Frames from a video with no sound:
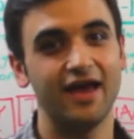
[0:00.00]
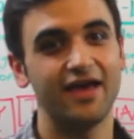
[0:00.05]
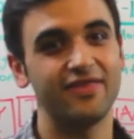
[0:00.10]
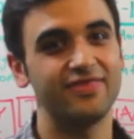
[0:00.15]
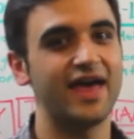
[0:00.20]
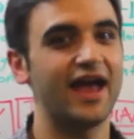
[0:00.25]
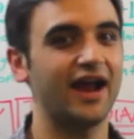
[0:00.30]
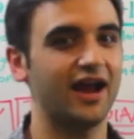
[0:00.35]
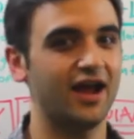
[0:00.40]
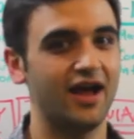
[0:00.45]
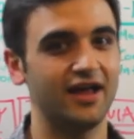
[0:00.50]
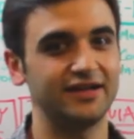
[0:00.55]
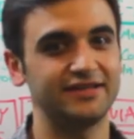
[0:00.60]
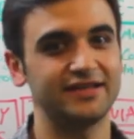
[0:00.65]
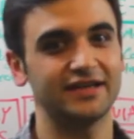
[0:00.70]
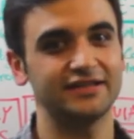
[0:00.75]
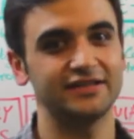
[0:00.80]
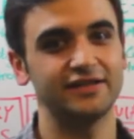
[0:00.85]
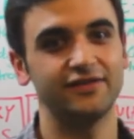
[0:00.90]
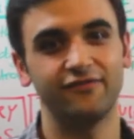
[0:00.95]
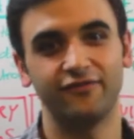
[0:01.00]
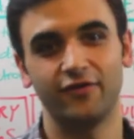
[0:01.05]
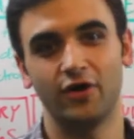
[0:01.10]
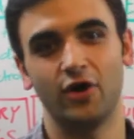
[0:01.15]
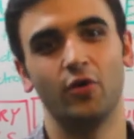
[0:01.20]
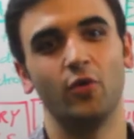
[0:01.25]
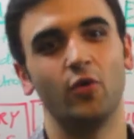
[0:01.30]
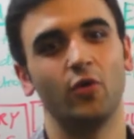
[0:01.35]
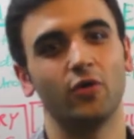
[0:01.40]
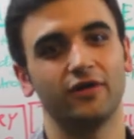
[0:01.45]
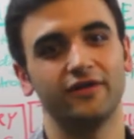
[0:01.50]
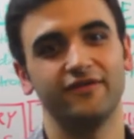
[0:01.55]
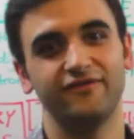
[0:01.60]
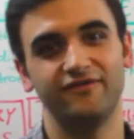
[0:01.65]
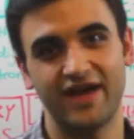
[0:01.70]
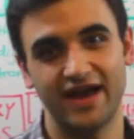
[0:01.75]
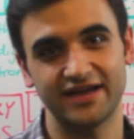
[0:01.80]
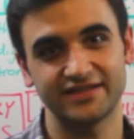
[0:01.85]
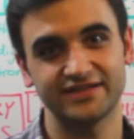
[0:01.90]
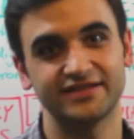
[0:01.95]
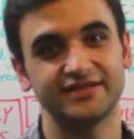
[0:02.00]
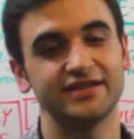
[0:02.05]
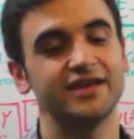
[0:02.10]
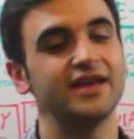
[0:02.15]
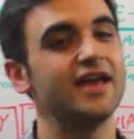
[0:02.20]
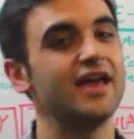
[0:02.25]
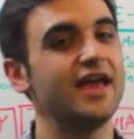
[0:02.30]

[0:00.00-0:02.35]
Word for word: that contact info or invest